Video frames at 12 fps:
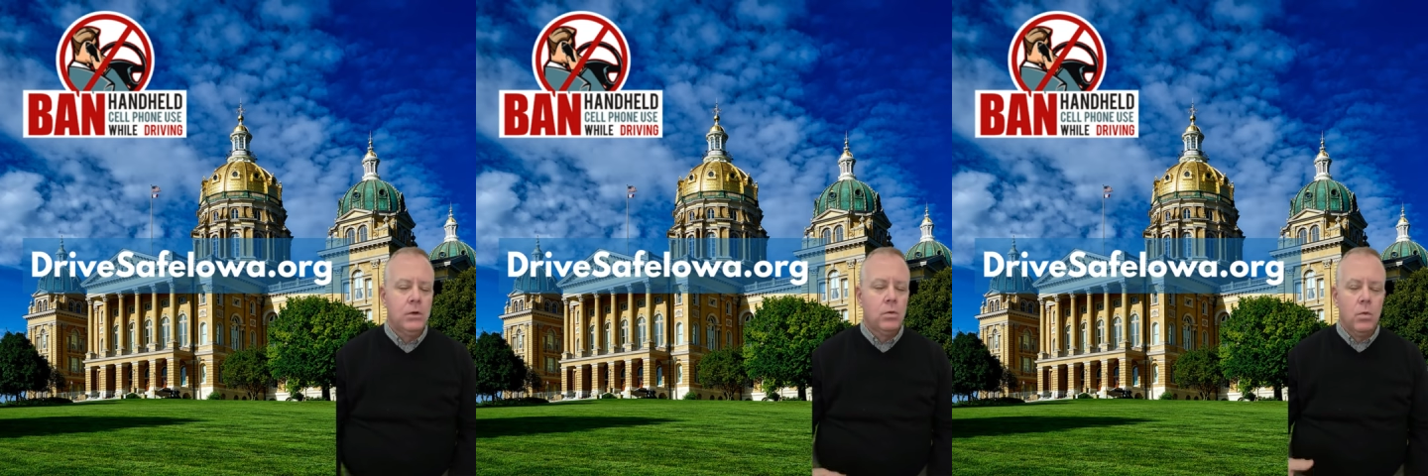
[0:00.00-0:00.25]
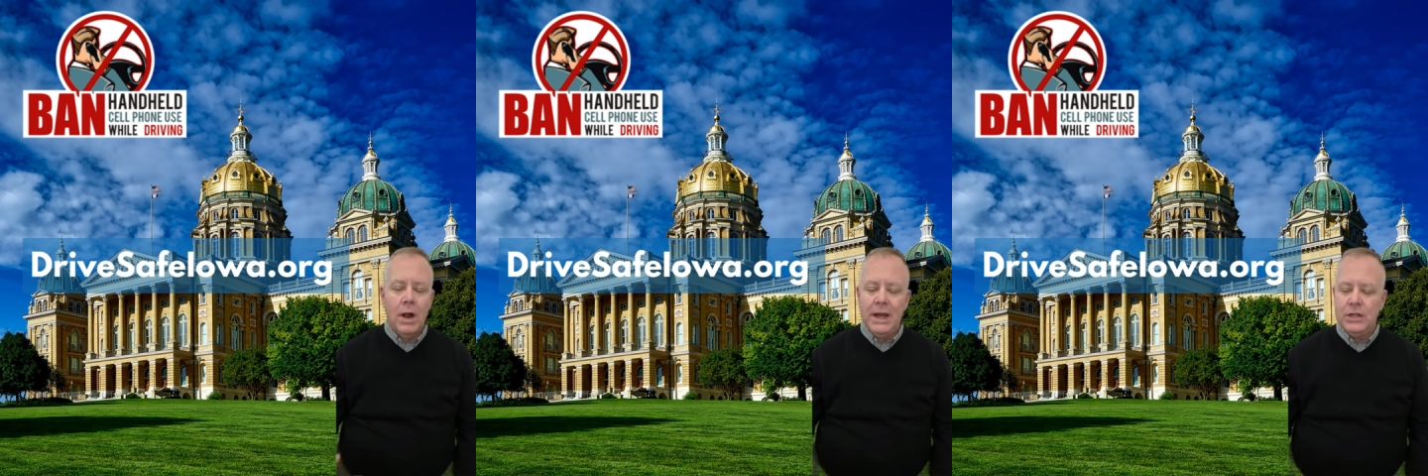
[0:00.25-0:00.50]

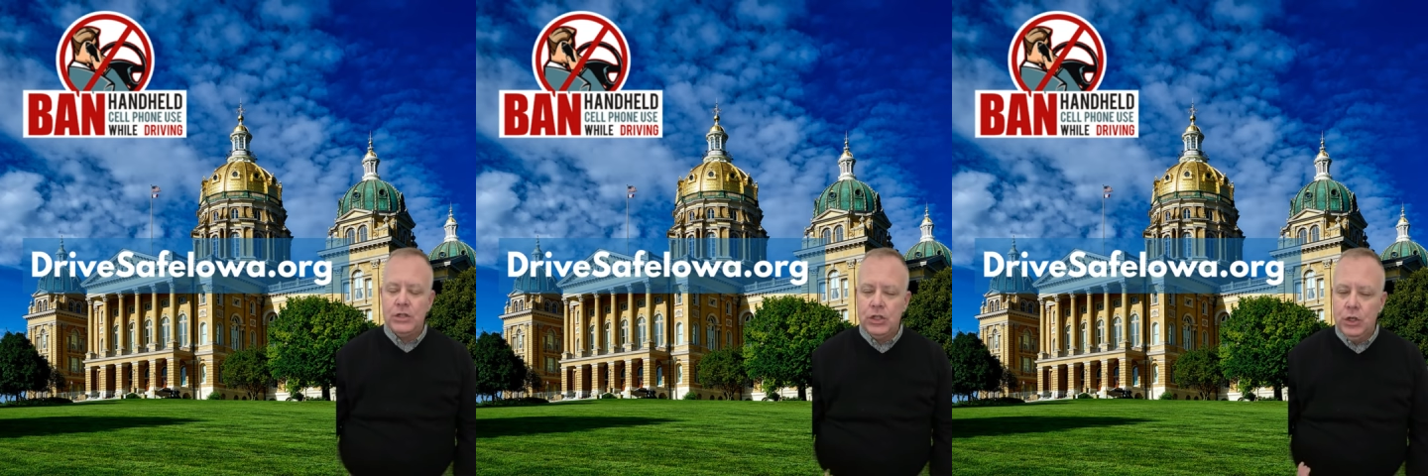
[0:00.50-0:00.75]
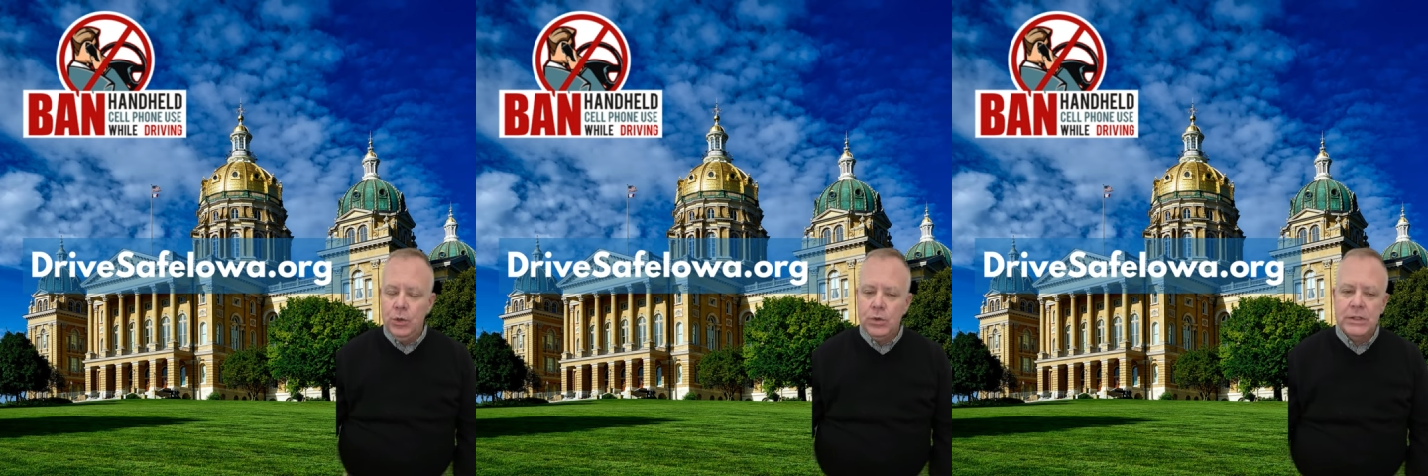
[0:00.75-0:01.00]
write
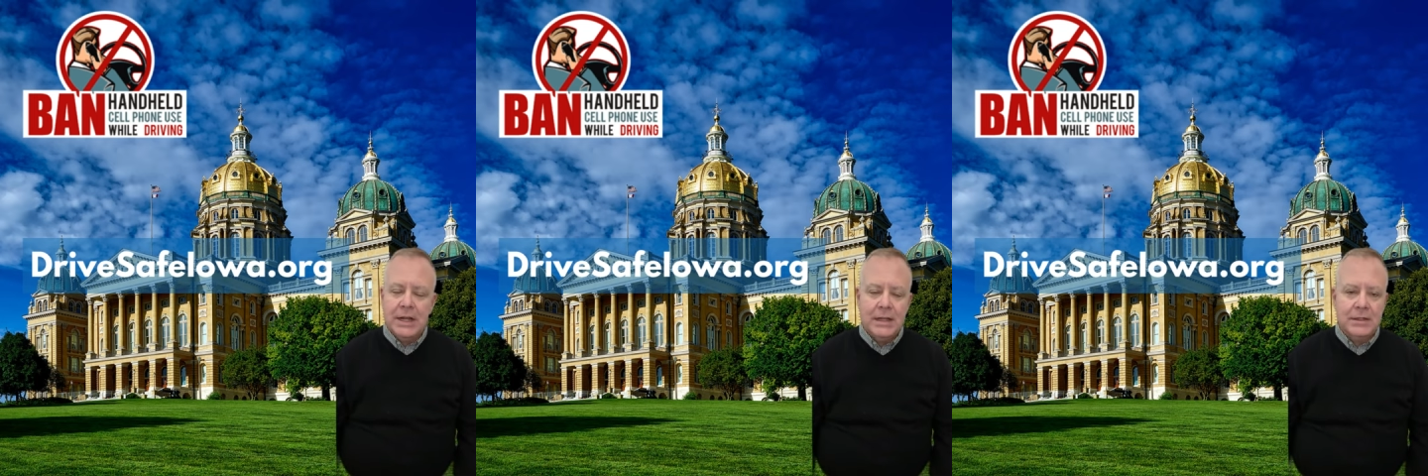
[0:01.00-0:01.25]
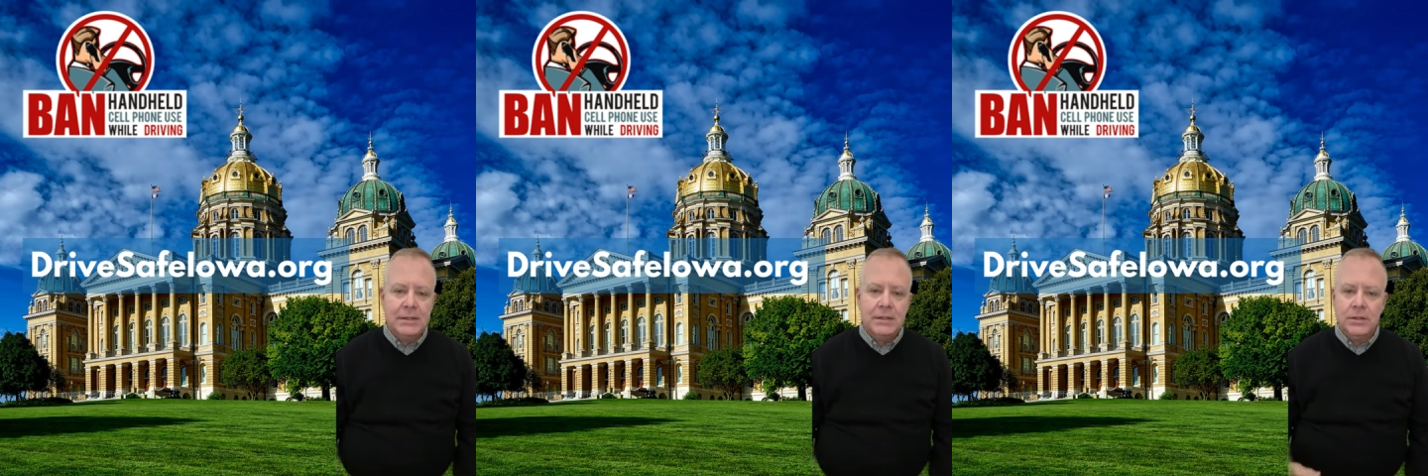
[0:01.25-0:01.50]
two
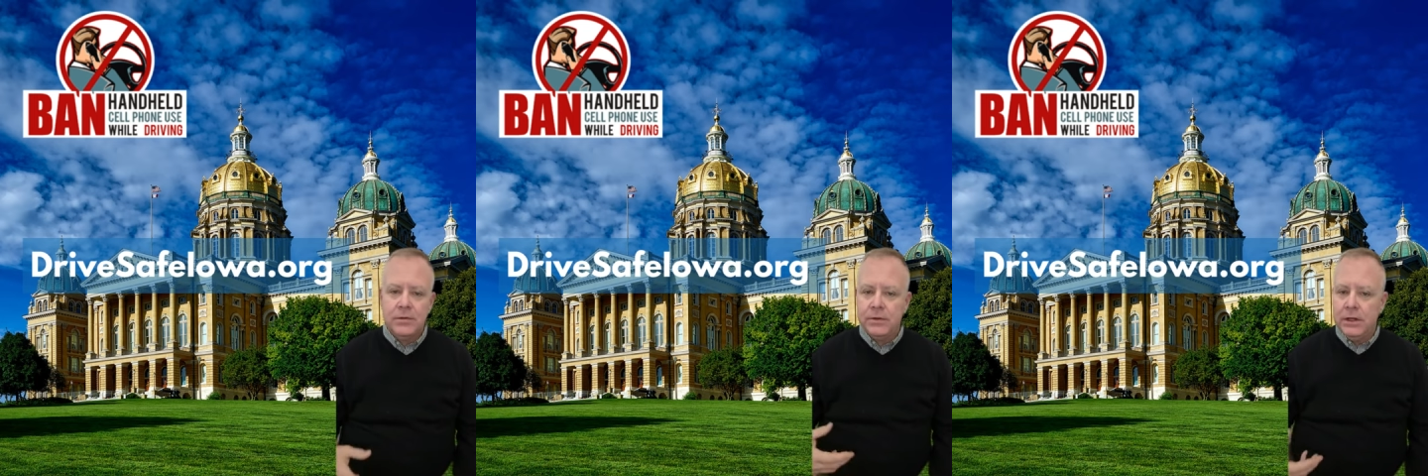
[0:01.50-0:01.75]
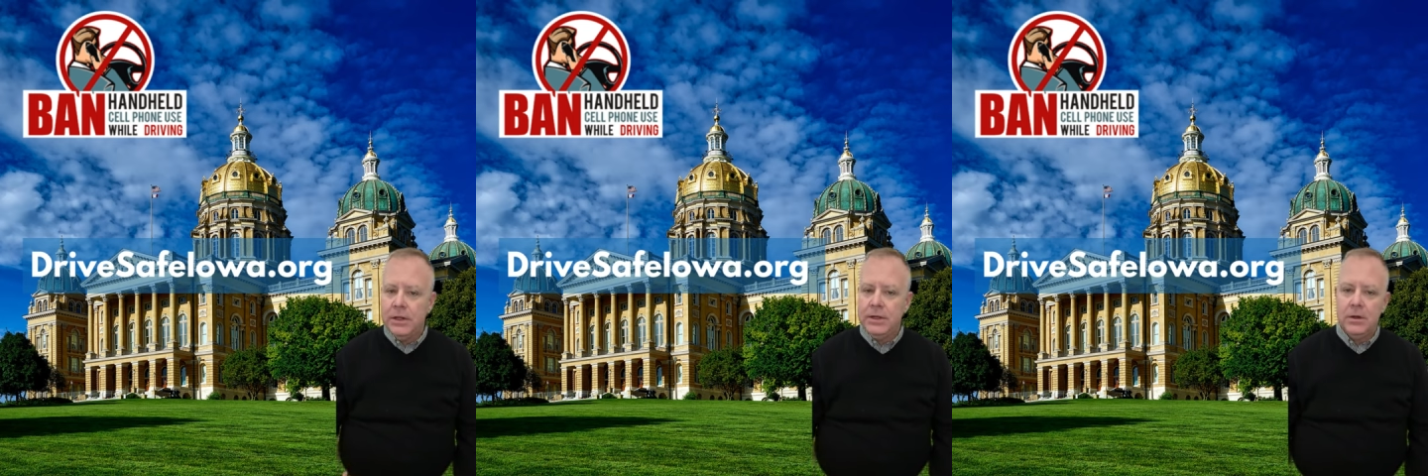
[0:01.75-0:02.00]
sentences,
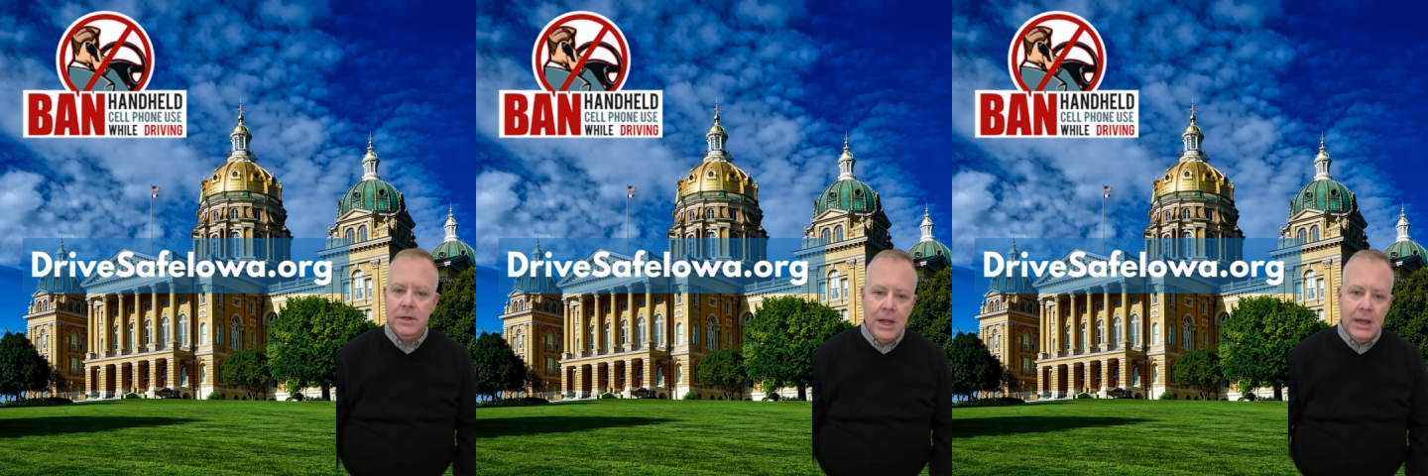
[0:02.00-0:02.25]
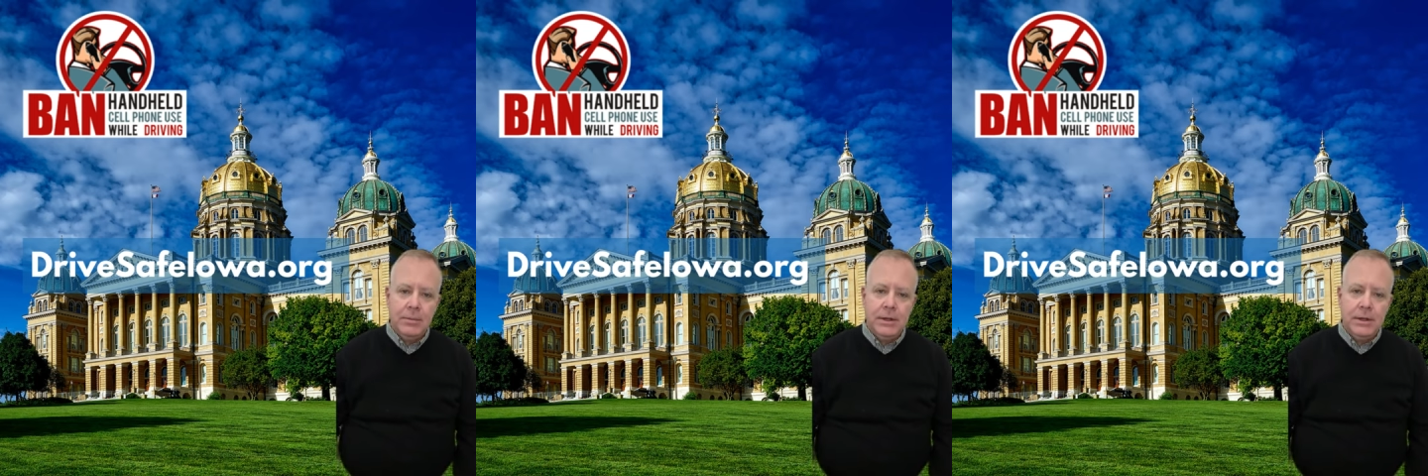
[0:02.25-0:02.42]
fill in your name